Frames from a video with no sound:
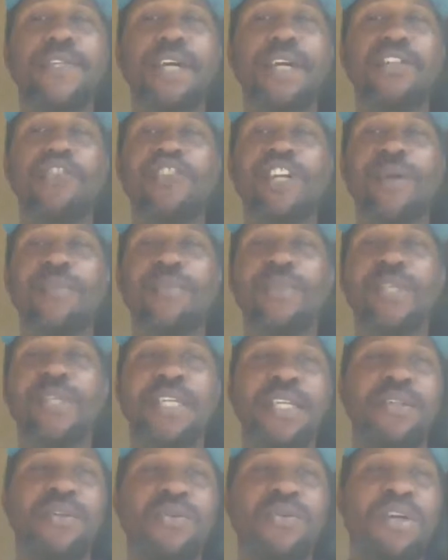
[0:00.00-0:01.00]
y'all dropping
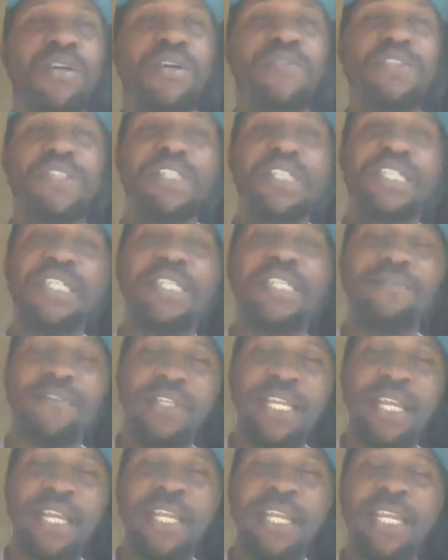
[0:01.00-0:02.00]
in, whoever looking
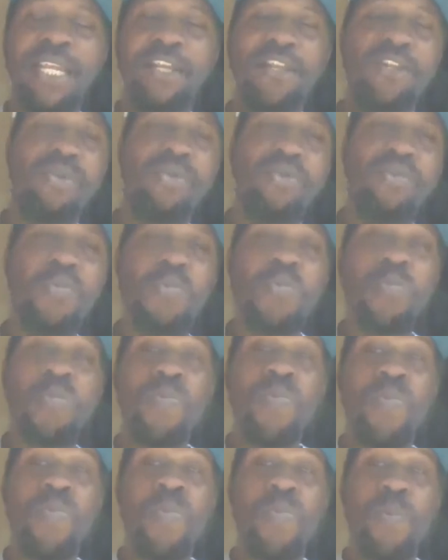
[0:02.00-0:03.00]
in there and they new.
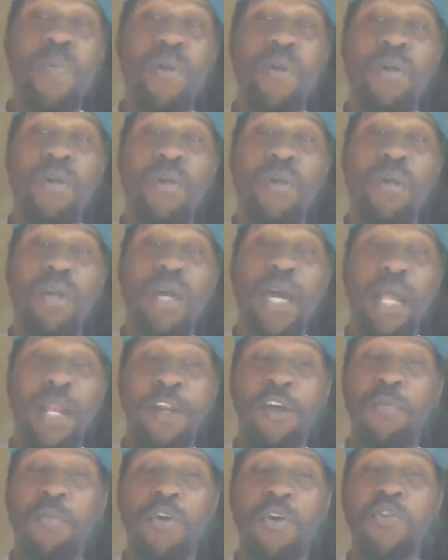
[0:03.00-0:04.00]

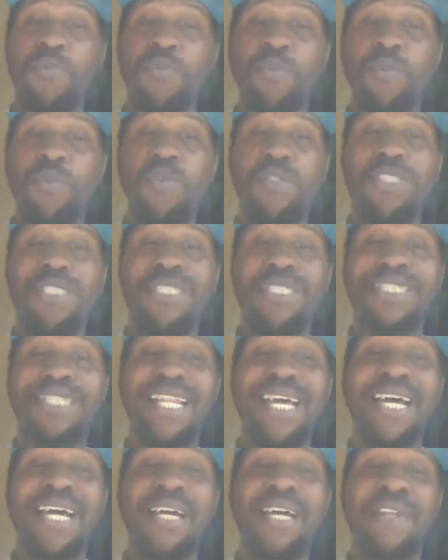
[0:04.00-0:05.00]
I know most people won't see this
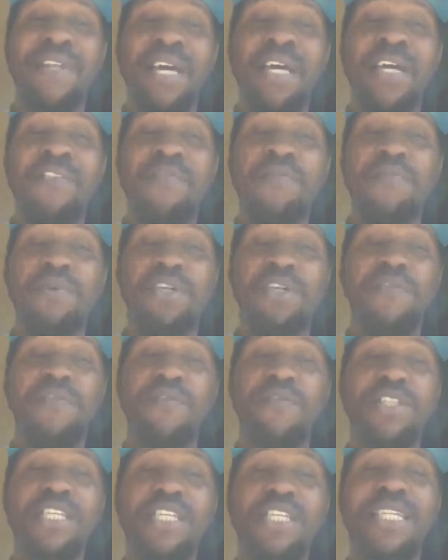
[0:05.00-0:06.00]
live live, but
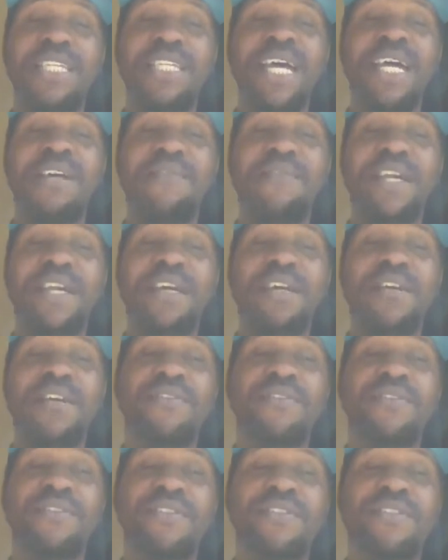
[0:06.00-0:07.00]
if you see it live
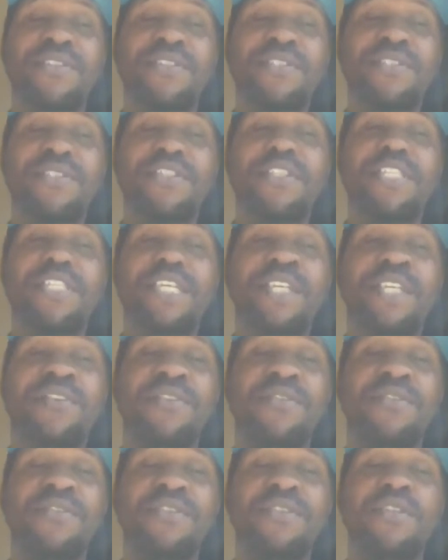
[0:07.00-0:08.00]
live,
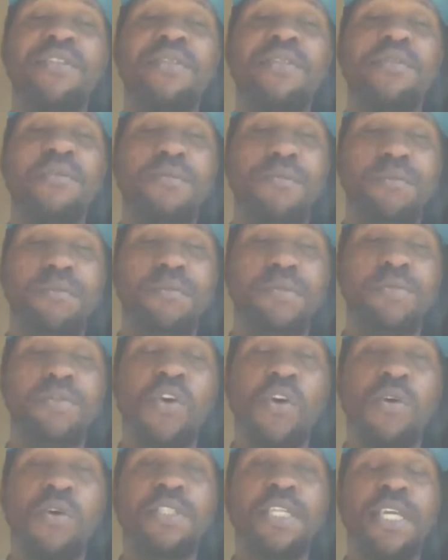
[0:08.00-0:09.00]
then
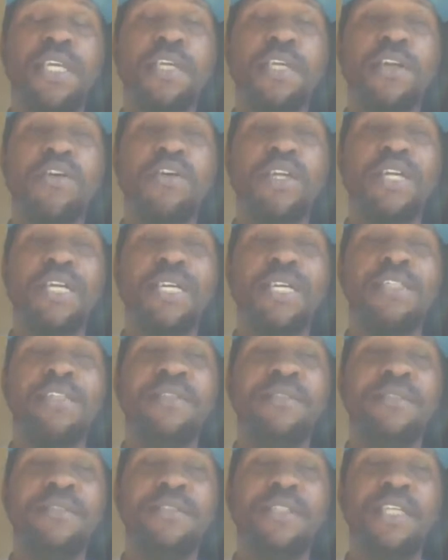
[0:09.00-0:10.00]
you know what I'm saying. Go
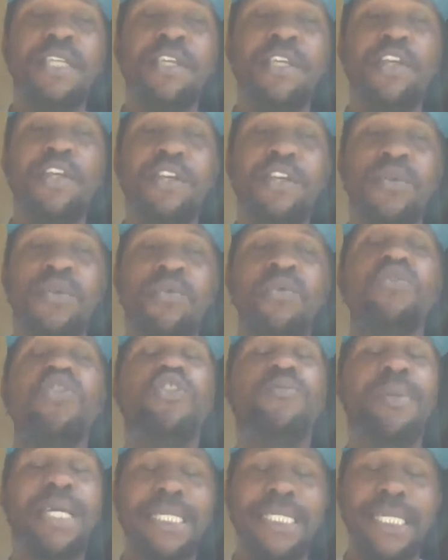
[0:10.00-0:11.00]
ahead, if you
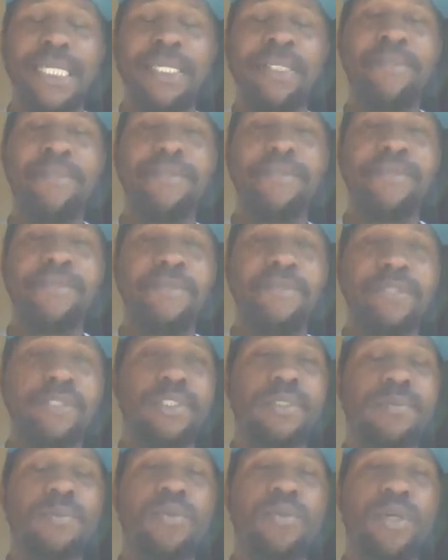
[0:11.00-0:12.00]
new, smack that
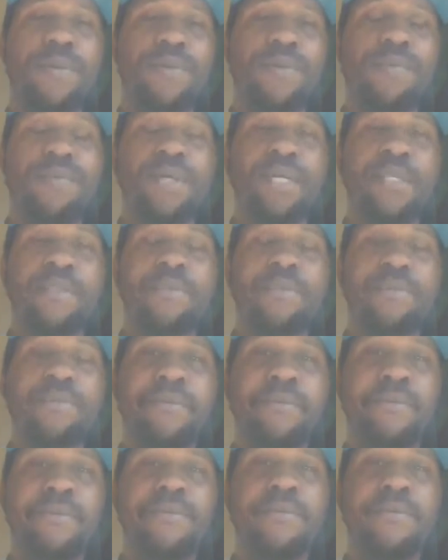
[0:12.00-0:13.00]
subscription button.